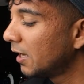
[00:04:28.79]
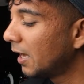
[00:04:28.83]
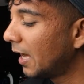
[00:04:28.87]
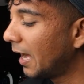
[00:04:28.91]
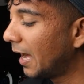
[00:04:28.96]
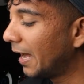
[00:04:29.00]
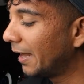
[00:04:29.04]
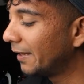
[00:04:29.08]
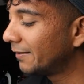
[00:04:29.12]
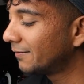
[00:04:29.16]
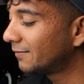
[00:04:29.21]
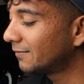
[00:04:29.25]

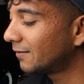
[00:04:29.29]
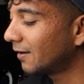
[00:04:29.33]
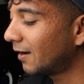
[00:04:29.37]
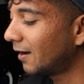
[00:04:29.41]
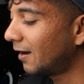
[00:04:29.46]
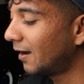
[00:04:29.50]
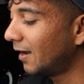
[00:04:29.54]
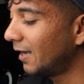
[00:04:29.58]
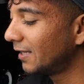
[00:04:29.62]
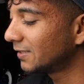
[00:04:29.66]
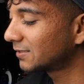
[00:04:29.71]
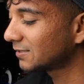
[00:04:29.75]
And
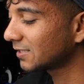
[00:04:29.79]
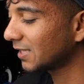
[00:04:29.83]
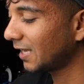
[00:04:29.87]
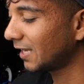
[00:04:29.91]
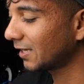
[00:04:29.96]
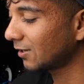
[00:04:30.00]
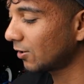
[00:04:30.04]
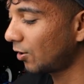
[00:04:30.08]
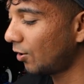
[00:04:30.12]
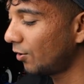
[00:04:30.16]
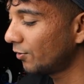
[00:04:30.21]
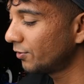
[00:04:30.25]
it's
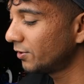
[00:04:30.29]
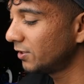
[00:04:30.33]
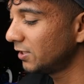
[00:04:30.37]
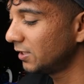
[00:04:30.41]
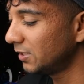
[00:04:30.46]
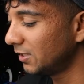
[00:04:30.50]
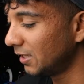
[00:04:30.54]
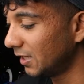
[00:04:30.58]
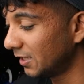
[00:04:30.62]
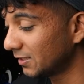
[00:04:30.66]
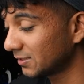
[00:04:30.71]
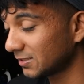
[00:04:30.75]
like
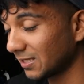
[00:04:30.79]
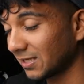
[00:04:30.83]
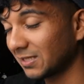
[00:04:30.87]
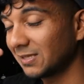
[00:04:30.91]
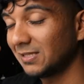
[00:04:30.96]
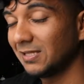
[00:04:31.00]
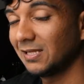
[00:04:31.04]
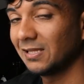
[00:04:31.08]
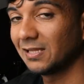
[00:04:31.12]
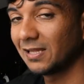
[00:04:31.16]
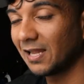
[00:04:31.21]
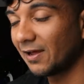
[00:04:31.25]

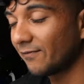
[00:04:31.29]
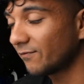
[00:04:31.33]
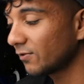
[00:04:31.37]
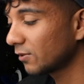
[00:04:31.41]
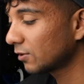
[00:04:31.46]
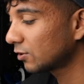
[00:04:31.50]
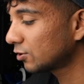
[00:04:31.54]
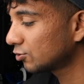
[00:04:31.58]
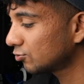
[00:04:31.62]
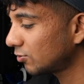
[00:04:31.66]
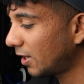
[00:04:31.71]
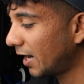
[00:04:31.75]
the
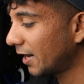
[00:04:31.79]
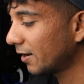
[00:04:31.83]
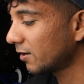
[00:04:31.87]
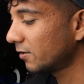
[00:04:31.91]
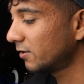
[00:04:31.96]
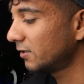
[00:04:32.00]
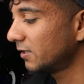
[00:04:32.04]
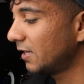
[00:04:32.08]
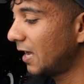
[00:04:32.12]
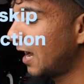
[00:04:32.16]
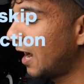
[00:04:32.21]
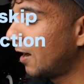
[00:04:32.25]
11th track
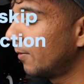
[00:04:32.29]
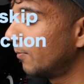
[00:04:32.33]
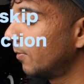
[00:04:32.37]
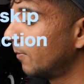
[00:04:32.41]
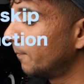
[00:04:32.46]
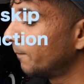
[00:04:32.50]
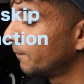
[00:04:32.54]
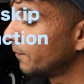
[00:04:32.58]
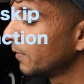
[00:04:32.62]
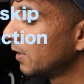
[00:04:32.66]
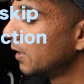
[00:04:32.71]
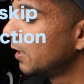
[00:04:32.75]
on the
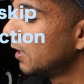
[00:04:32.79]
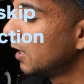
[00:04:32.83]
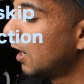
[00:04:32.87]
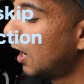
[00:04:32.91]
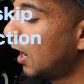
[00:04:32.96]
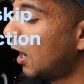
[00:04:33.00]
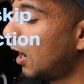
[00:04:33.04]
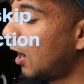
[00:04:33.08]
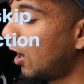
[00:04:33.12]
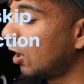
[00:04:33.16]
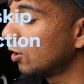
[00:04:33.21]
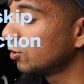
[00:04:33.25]
album.
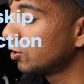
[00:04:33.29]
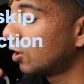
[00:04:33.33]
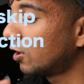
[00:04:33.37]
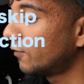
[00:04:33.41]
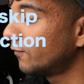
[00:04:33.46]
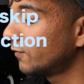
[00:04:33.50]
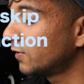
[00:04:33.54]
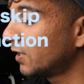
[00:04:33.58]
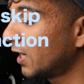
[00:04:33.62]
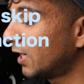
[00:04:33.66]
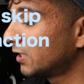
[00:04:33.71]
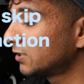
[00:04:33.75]
A lot
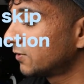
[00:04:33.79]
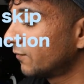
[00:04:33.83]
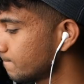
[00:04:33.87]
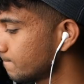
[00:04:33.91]
of you guys